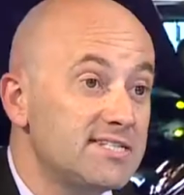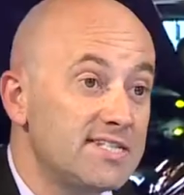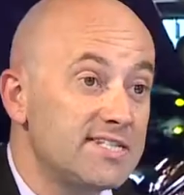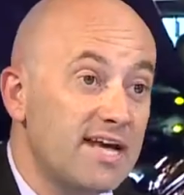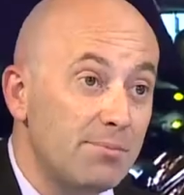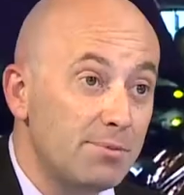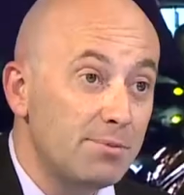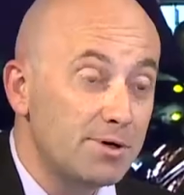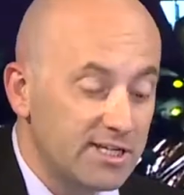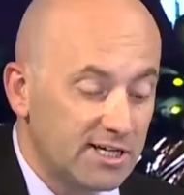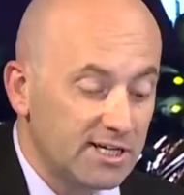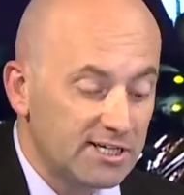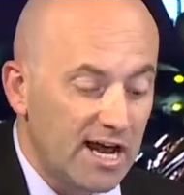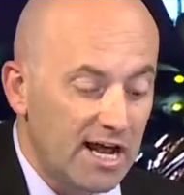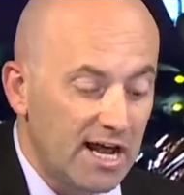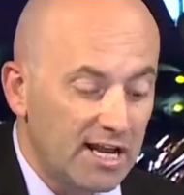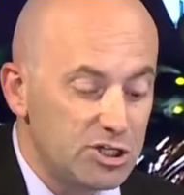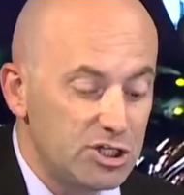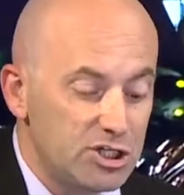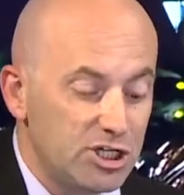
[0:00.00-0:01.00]
cyber
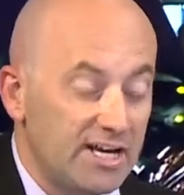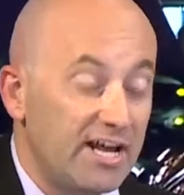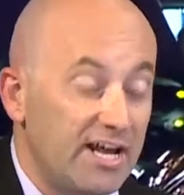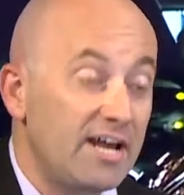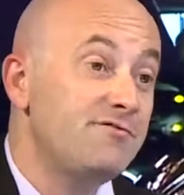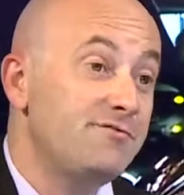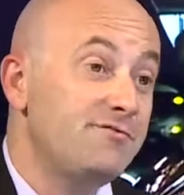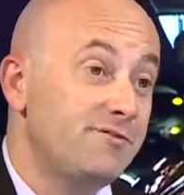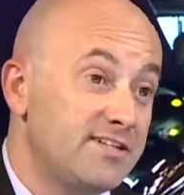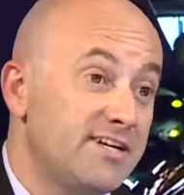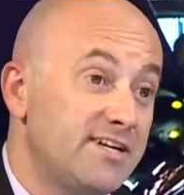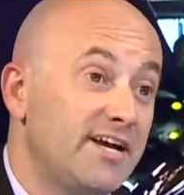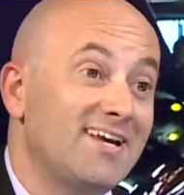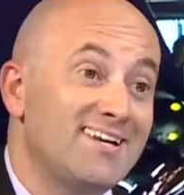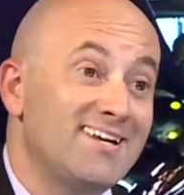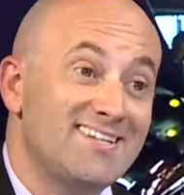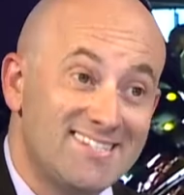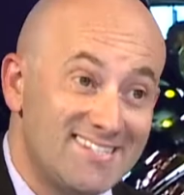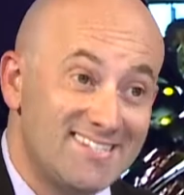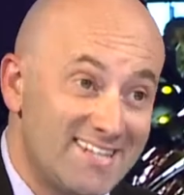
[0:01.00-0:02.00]
technology and
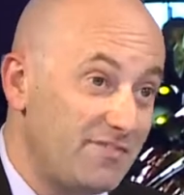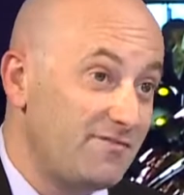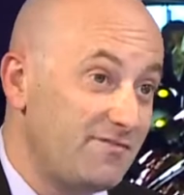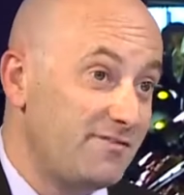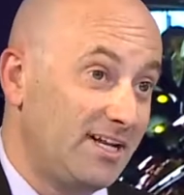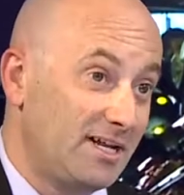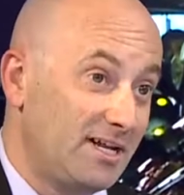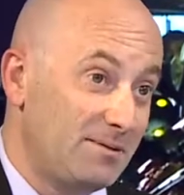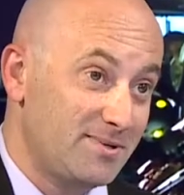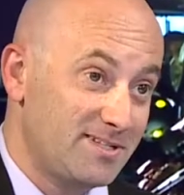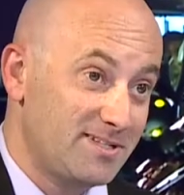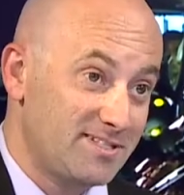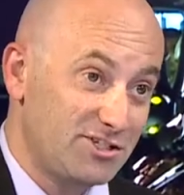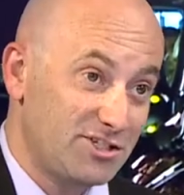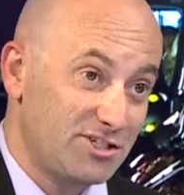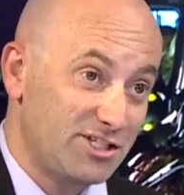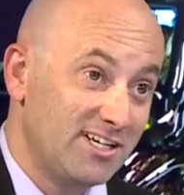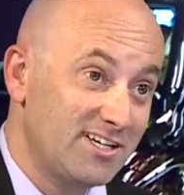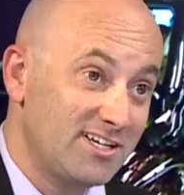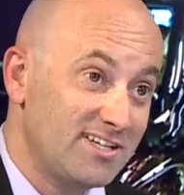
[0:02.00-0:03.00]
infotech is definitely
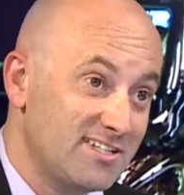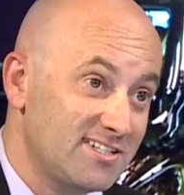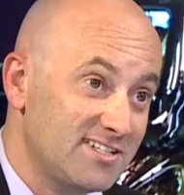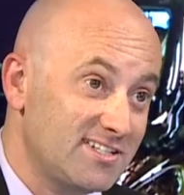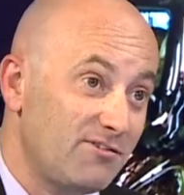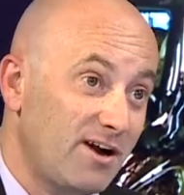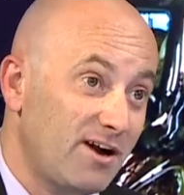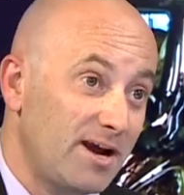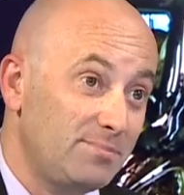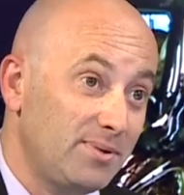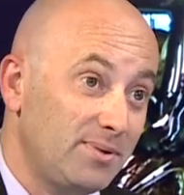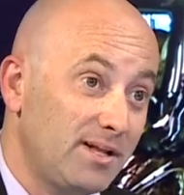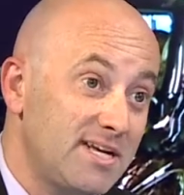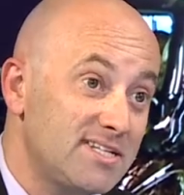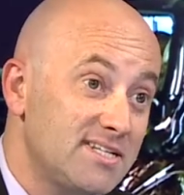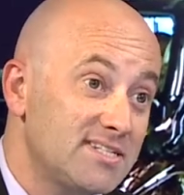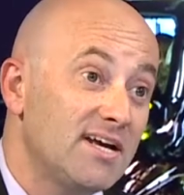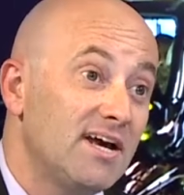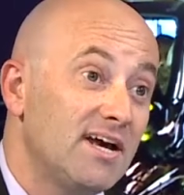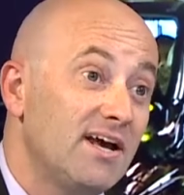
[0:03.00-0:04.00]
positioning us as the right
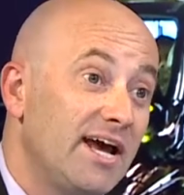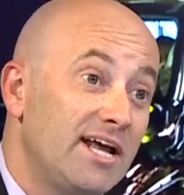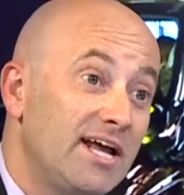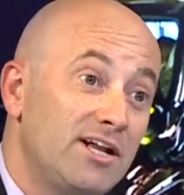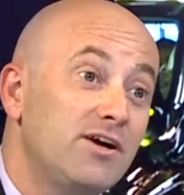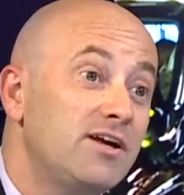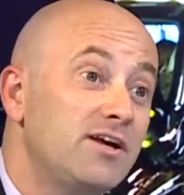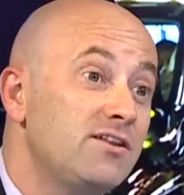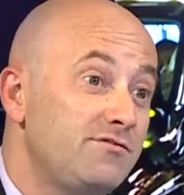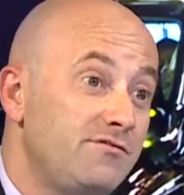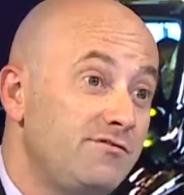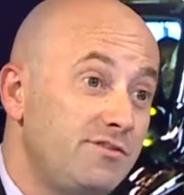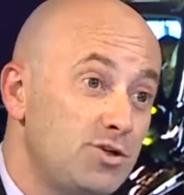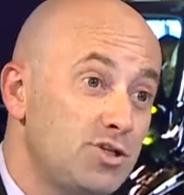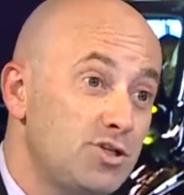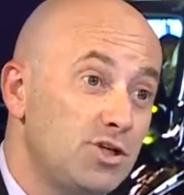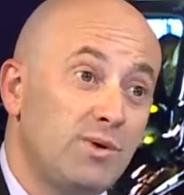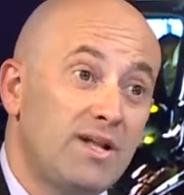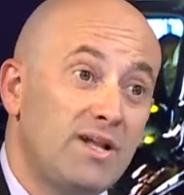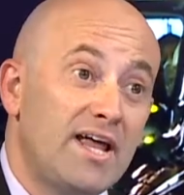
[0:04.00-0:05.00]
place. And look, in the
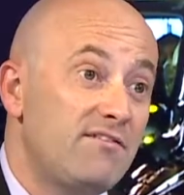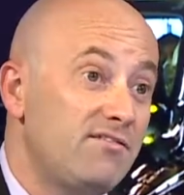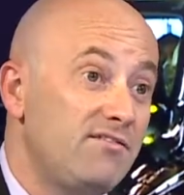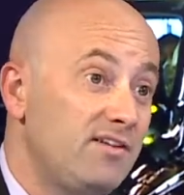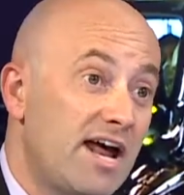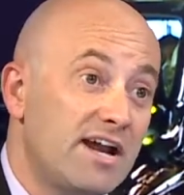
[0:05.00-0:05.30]
future, we'll have a